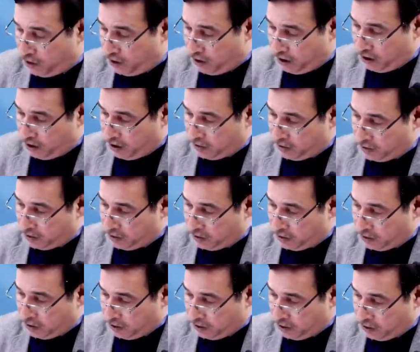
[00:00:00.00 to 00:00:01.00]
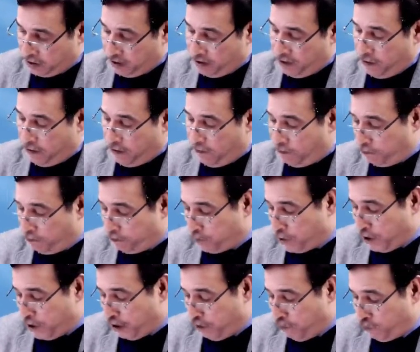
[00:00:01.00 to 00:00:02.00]
is
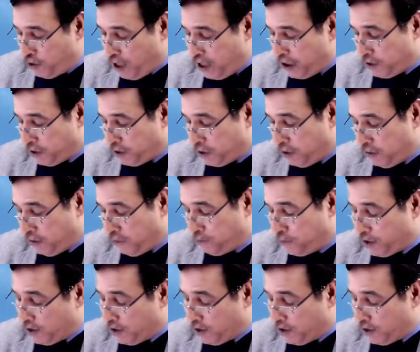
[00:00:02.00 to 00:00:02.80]
pretty wide term.